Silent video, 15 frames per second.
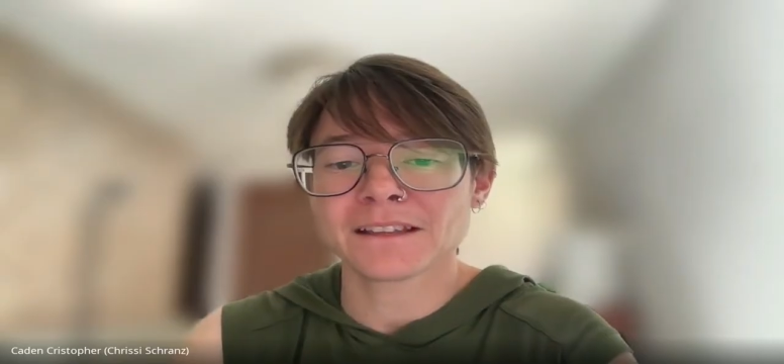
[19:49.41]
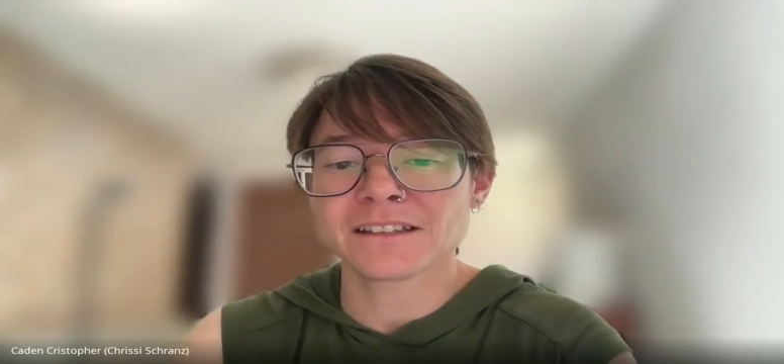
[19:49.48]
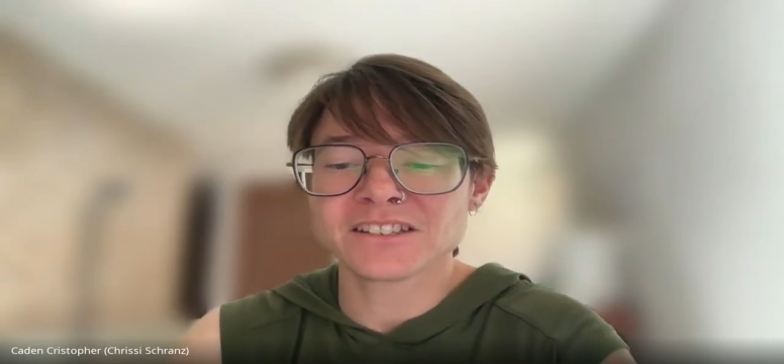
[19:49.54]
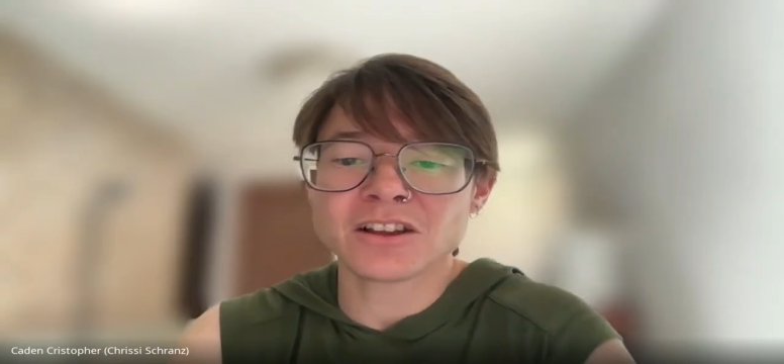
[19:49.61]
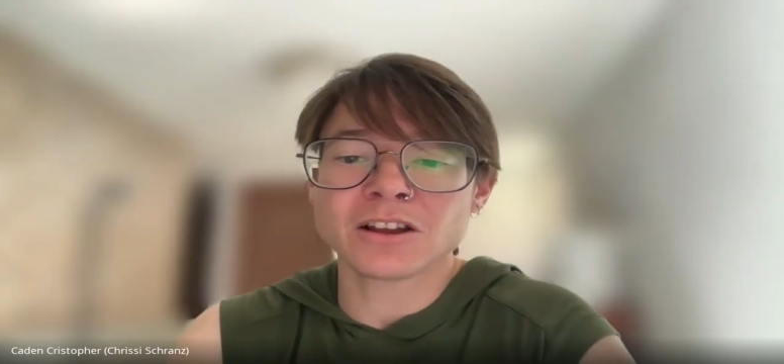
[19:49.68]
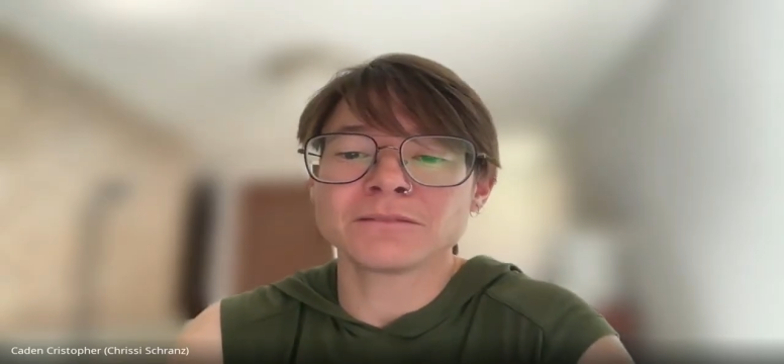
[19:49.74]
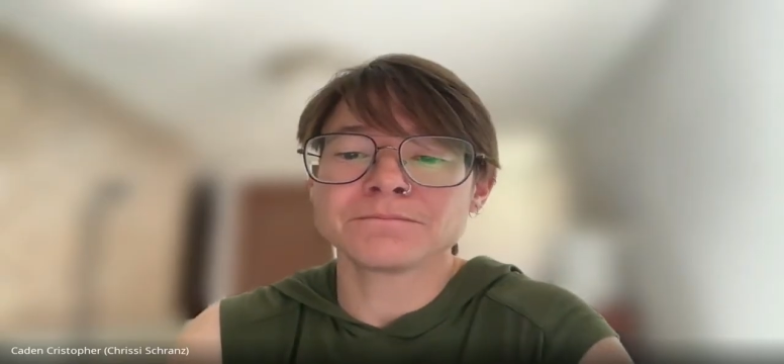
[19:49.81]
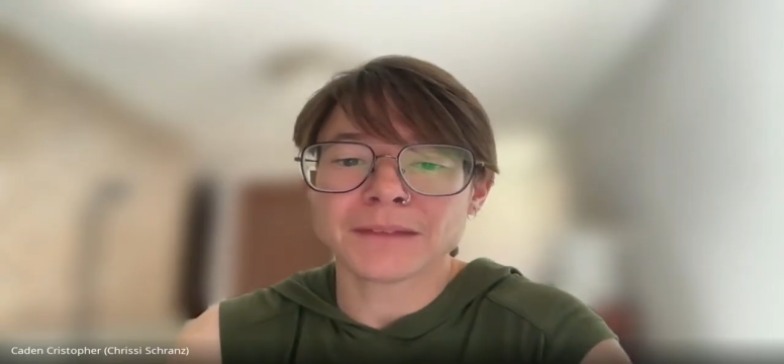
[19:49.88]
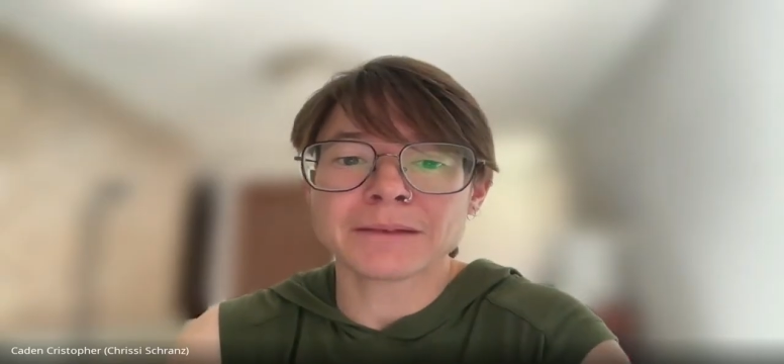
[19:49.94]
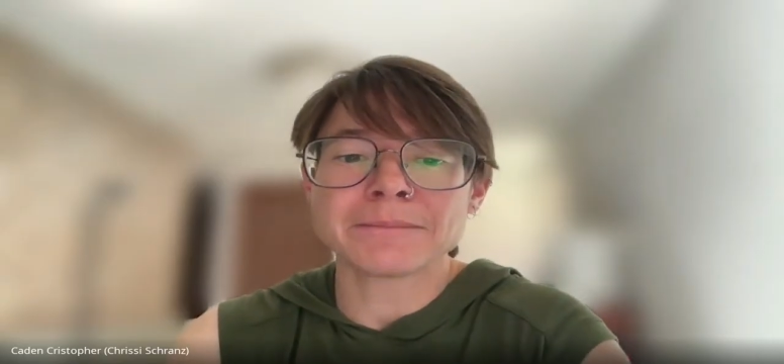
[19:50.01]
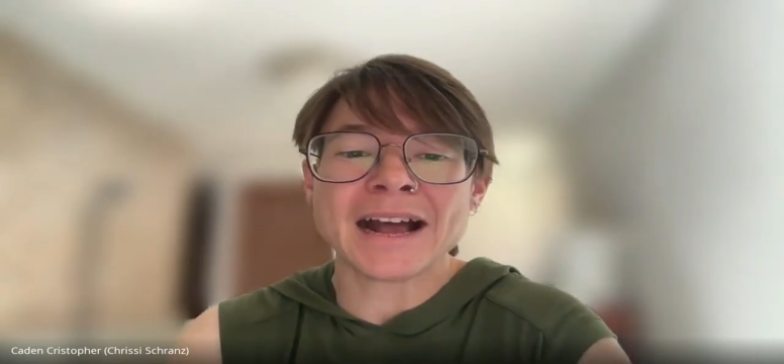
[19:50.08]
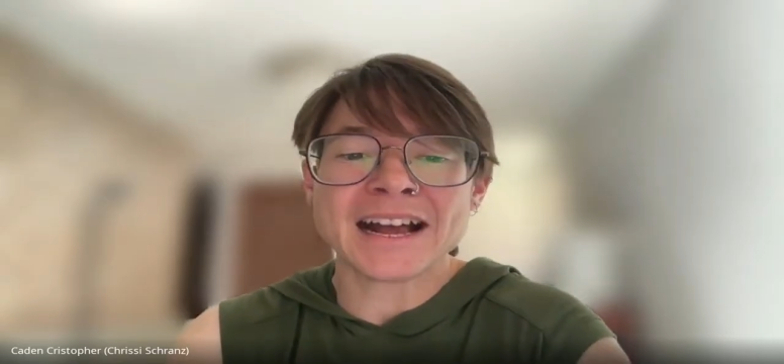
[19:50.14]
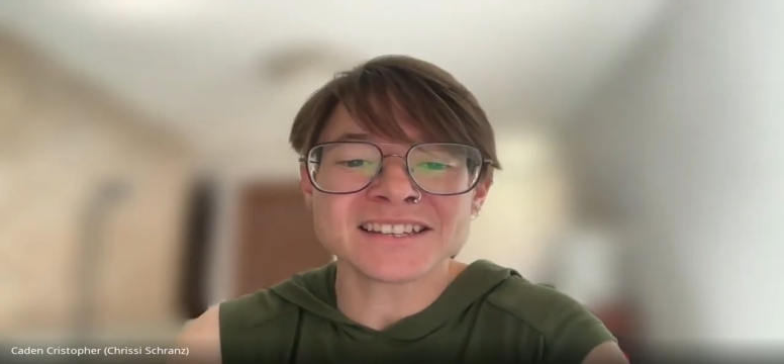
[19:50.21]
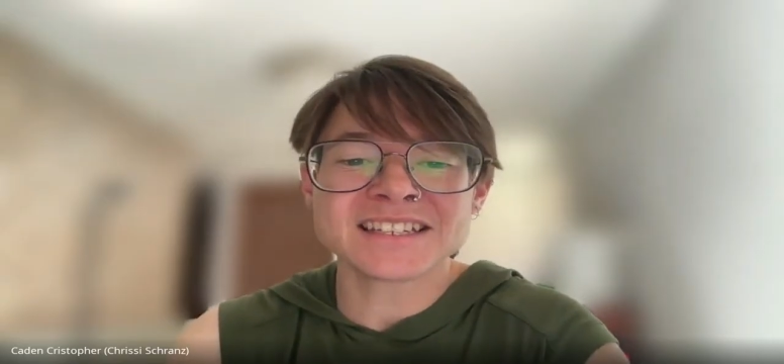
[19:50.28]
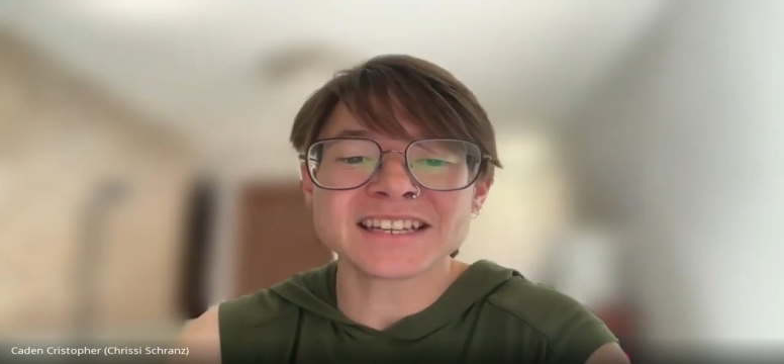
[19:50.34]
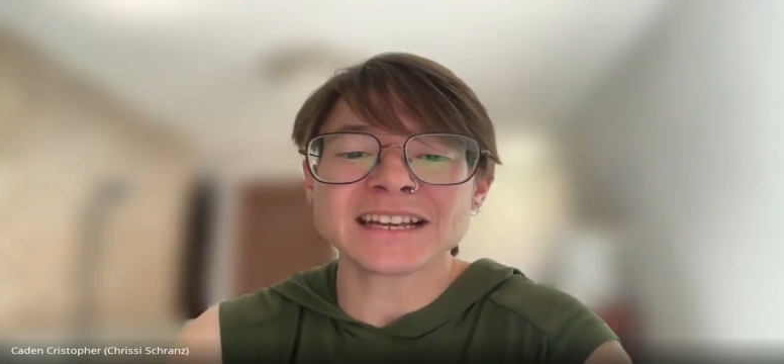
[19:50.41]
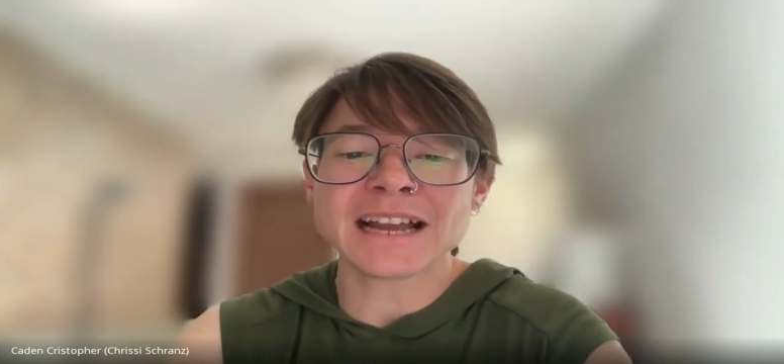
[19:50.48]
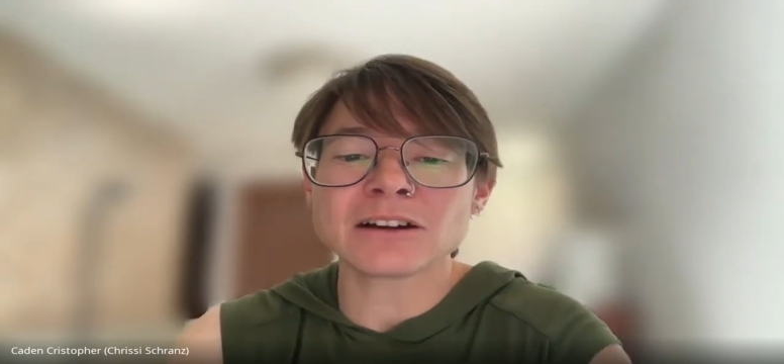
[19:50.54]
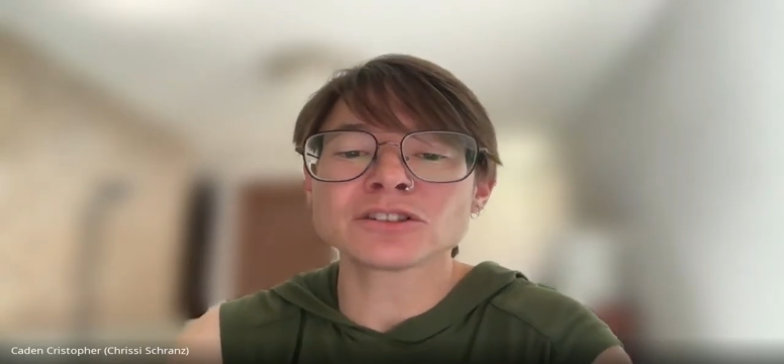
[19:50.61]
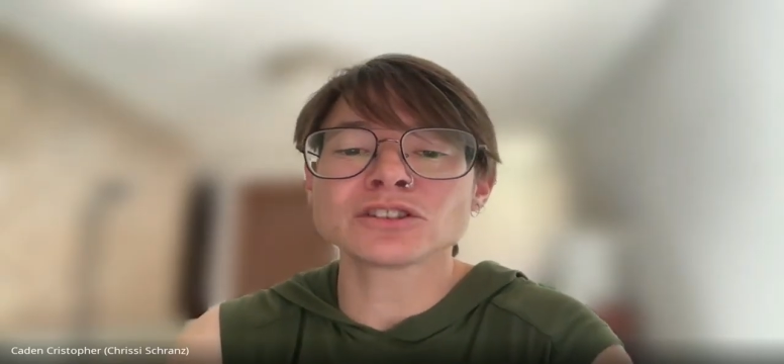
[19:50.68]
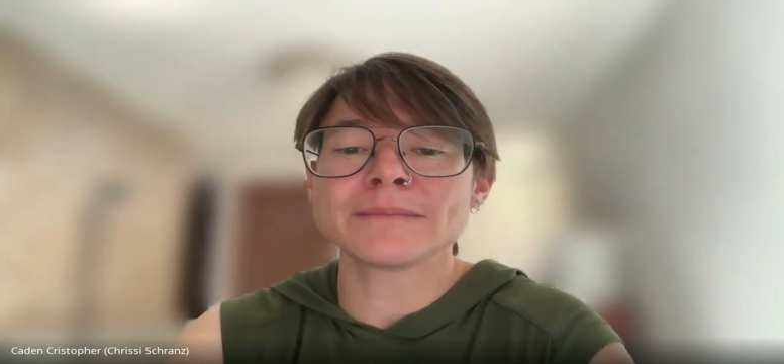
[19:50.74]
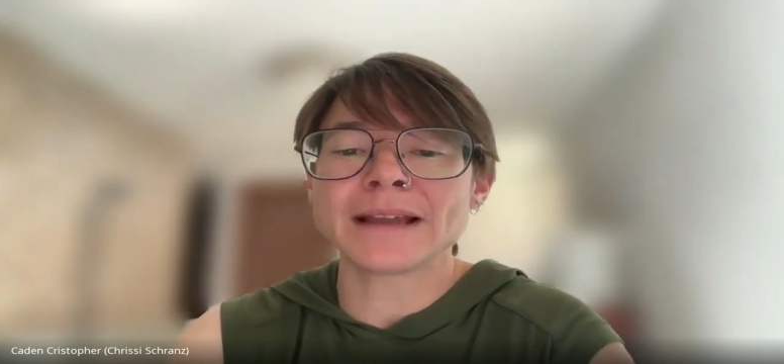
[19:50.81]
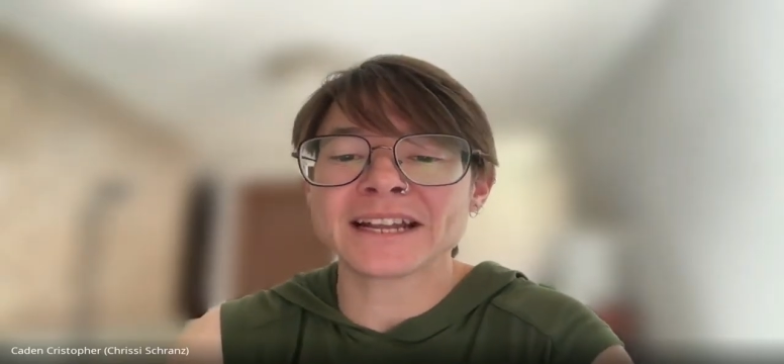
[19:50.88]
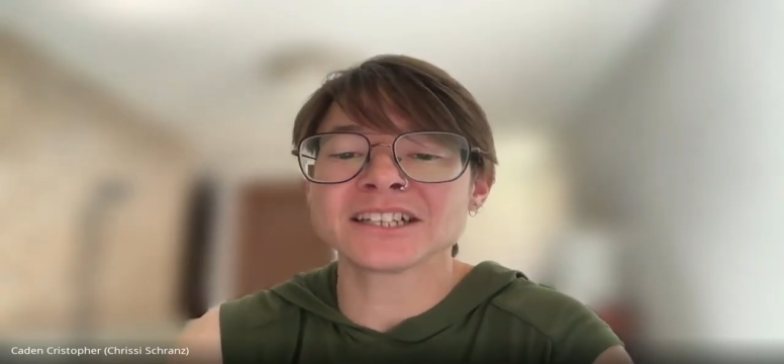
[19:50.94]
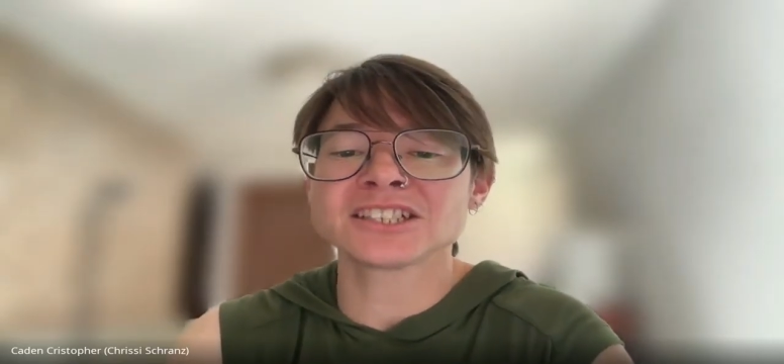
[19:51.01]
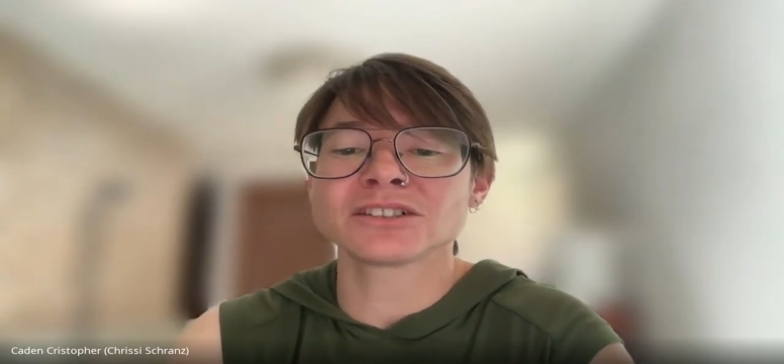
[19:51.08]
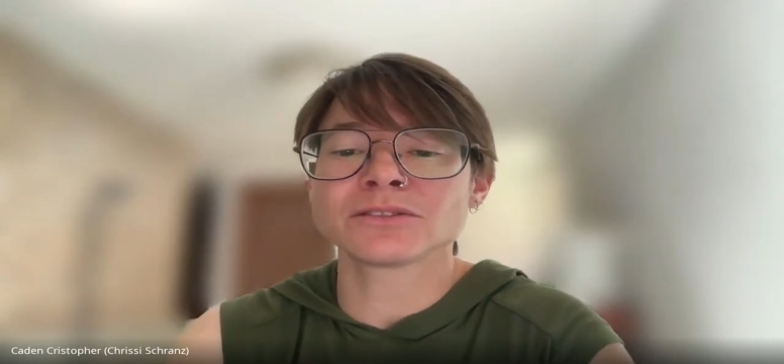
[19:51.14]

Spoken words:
So I'm asking how to manage a